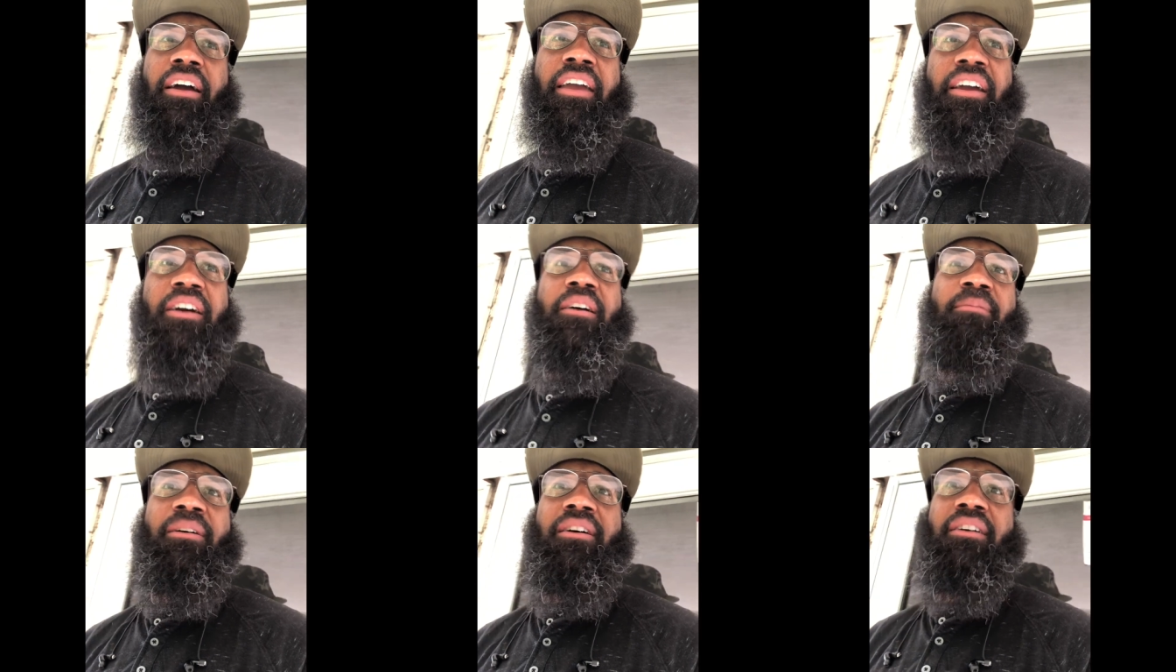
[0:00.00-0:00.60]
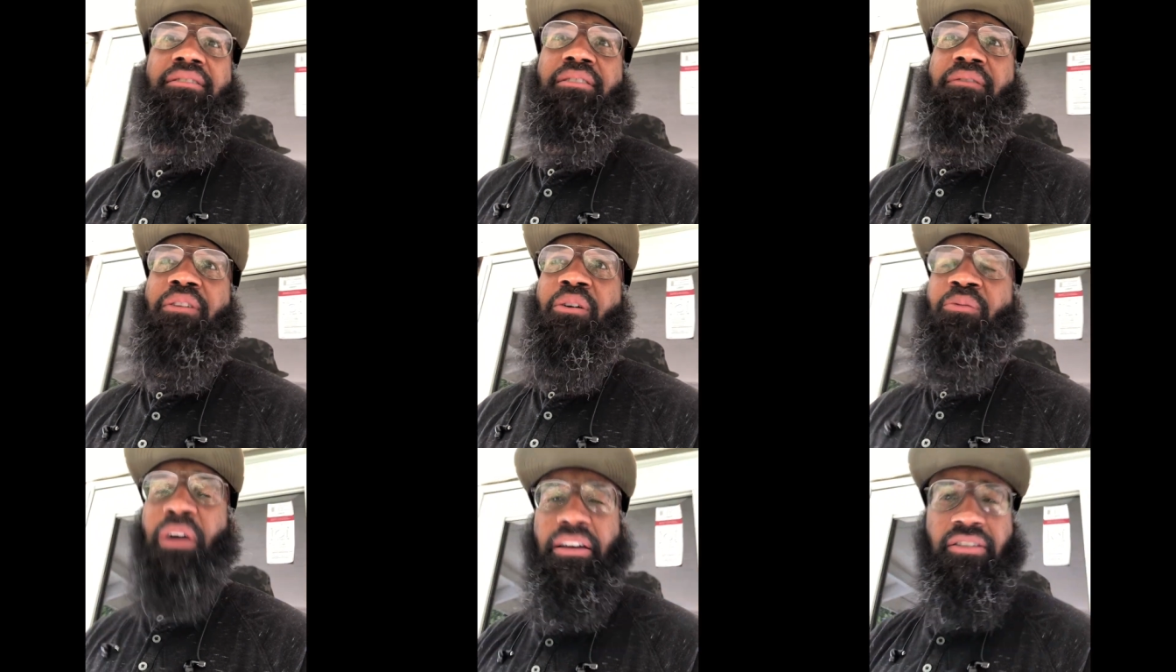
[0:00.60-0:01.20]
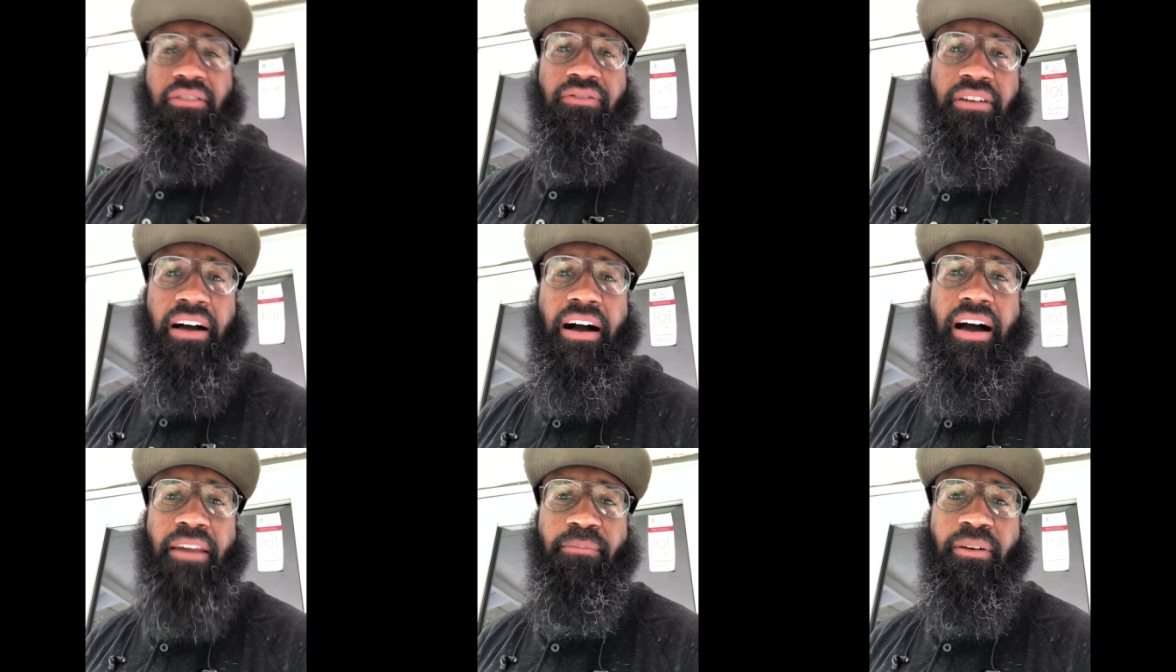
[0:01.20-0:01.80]
here because of the grace of
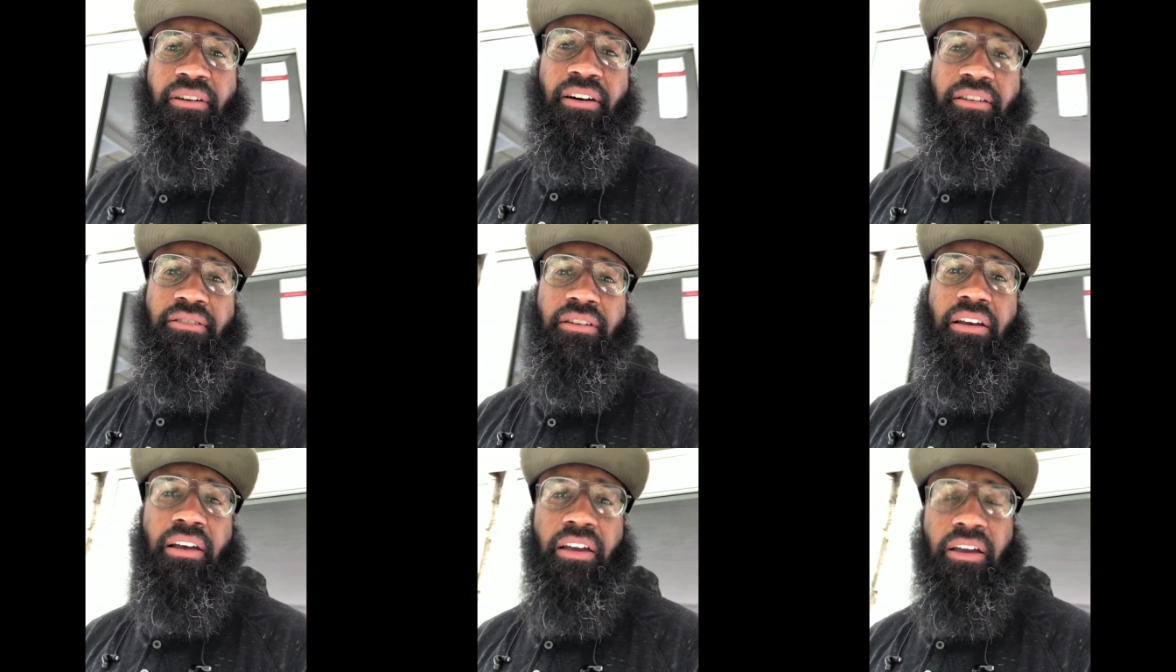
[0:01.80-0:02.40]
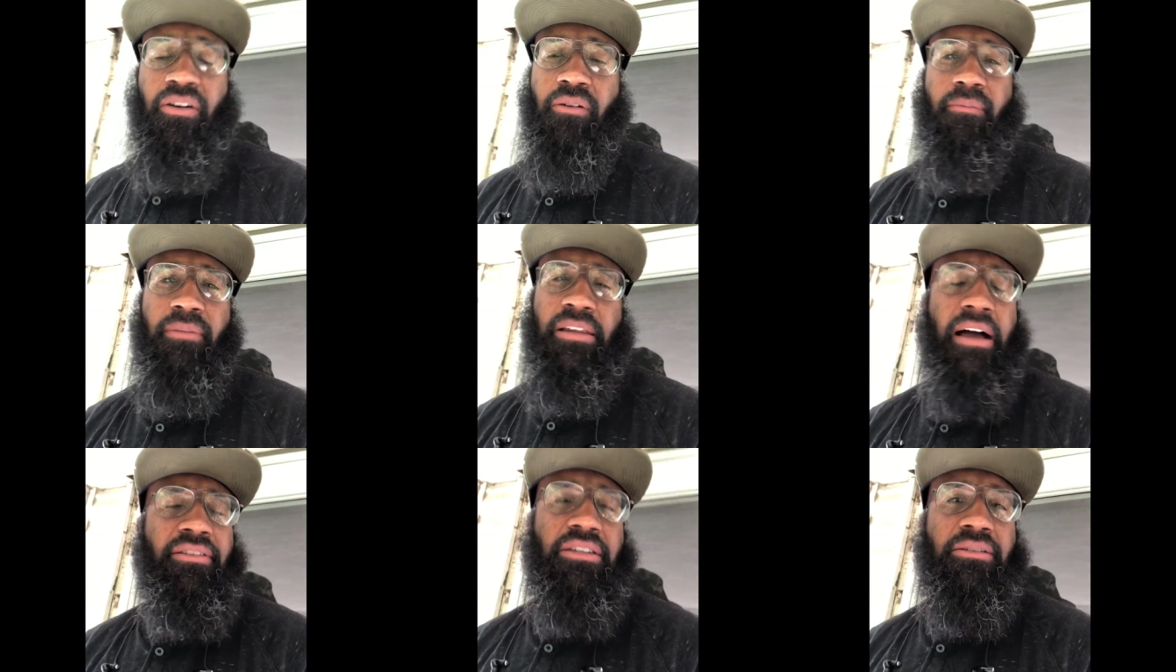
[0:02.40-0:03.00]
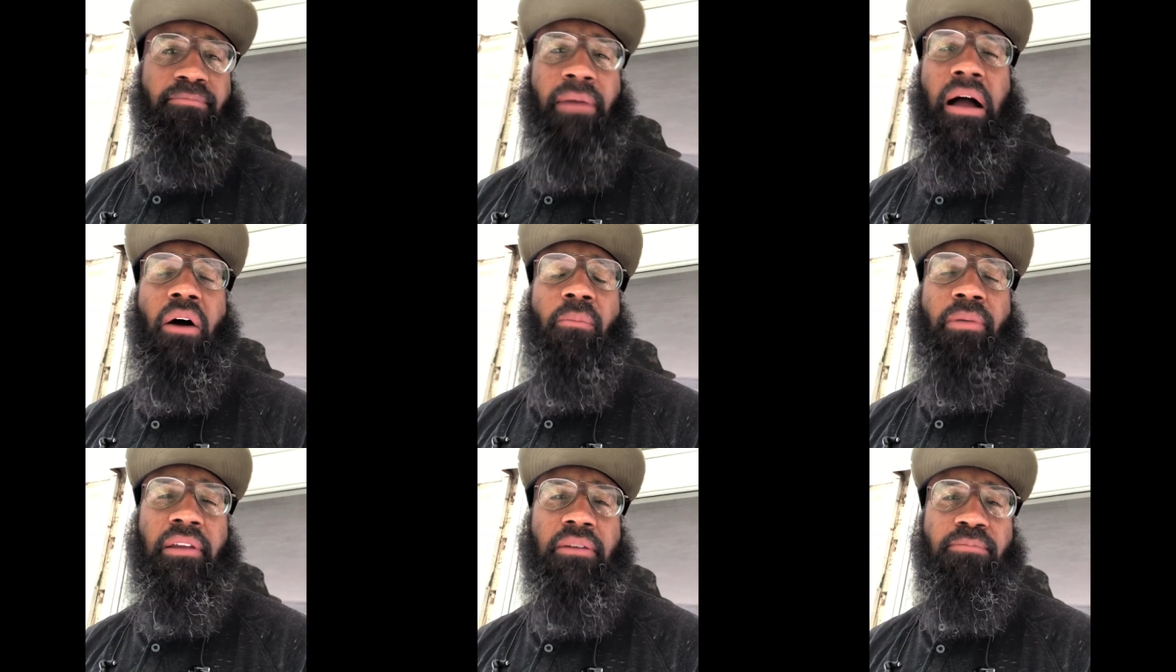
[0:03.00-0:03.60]
God and because, you know, not just my
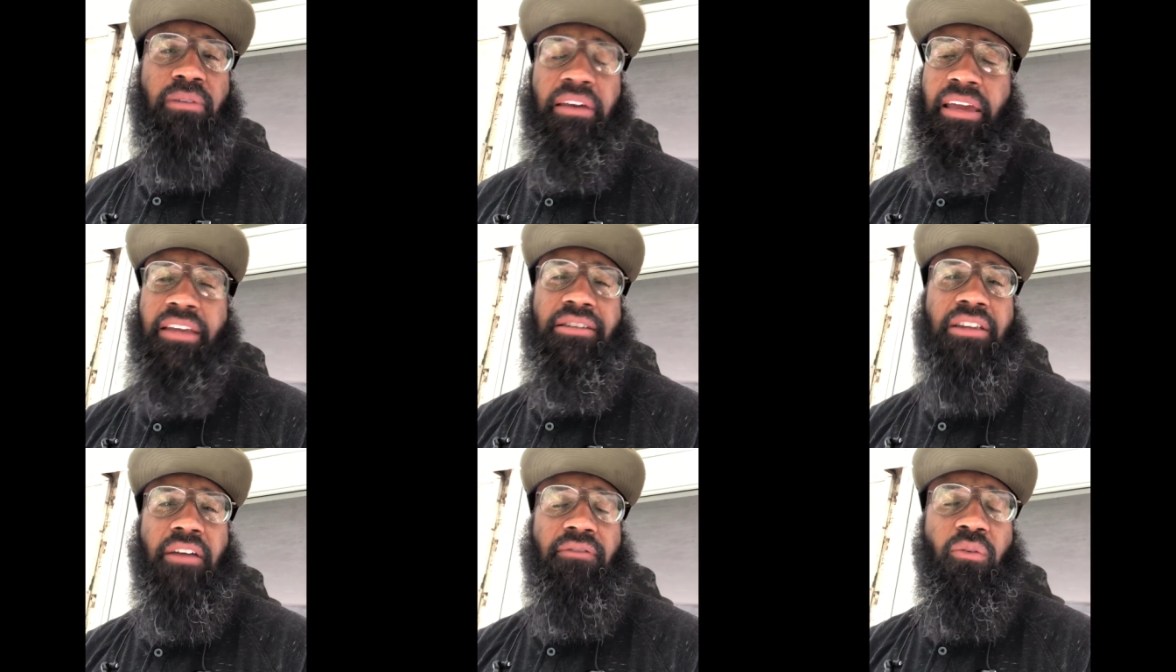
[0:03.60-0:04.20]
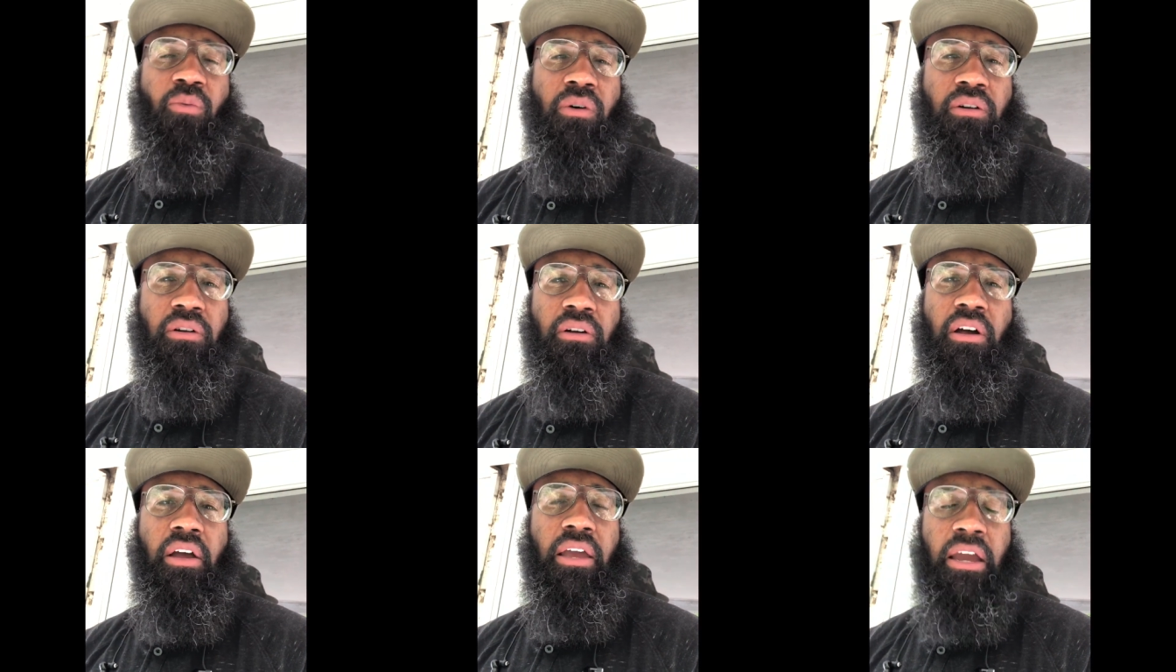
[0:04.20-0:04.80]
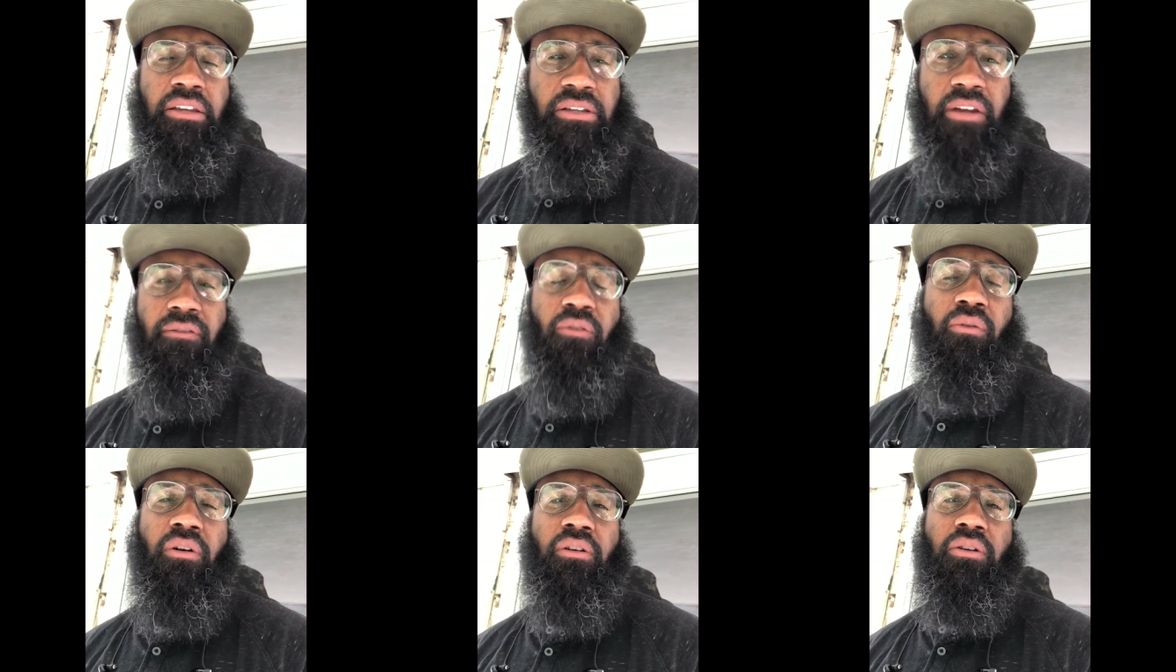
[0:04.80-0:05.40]
obedience, but each and every one of each and
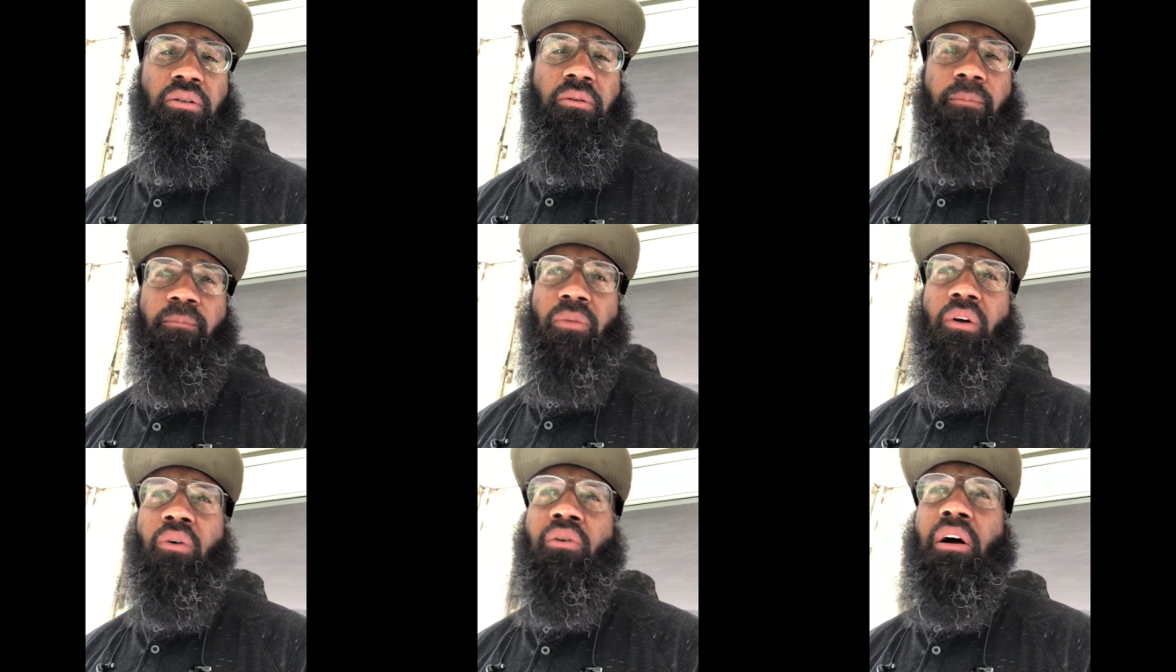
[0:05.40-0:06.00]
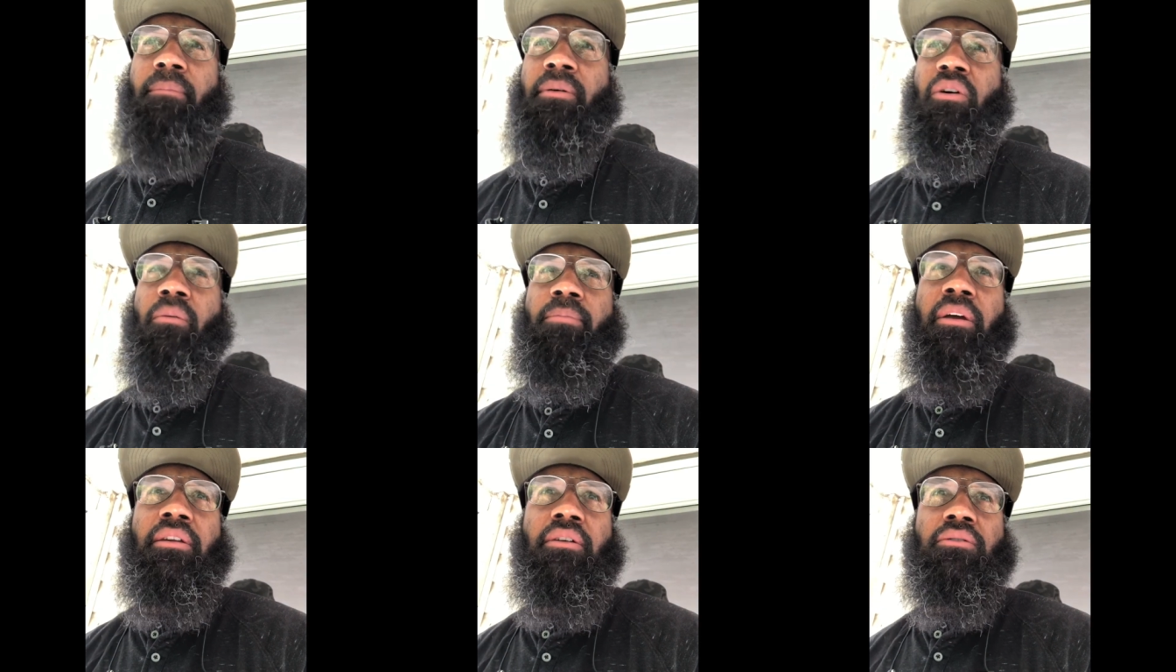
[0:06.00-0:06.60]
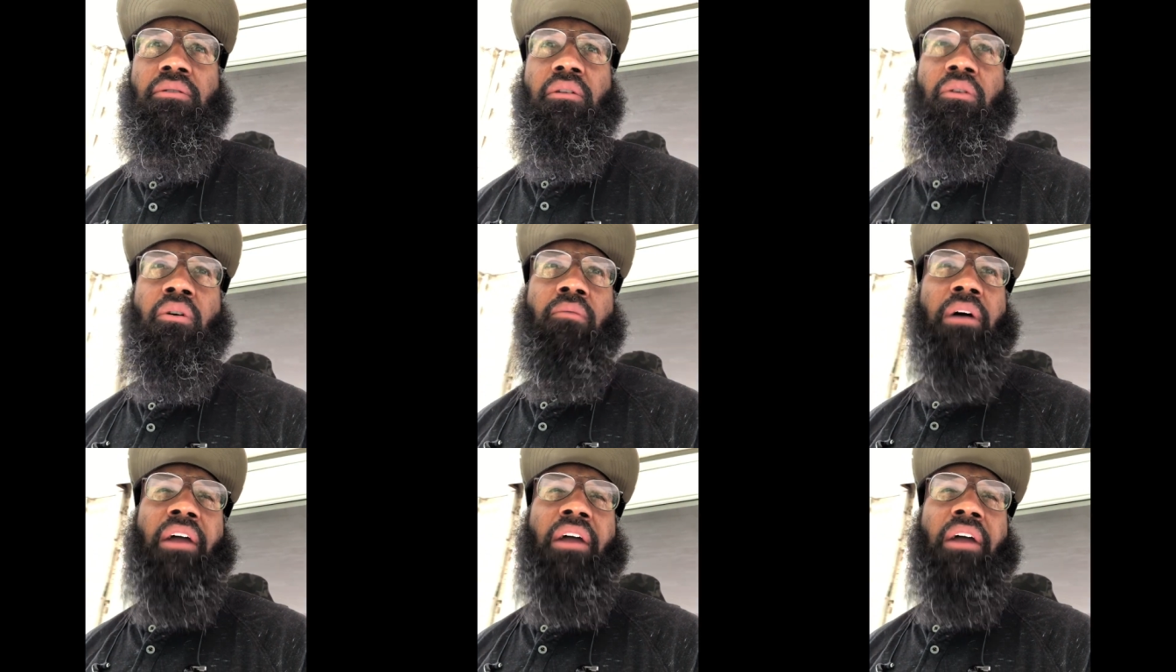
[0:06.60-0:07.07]
every one of you who have been obedient to the Lord.